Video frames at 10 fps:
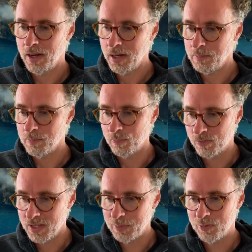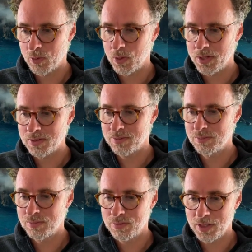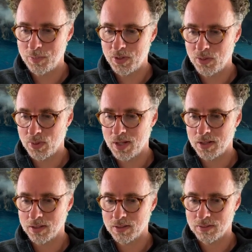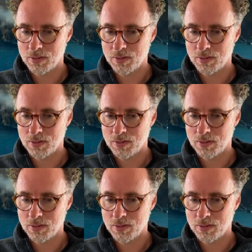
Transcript: DeepFloyd did pretty well.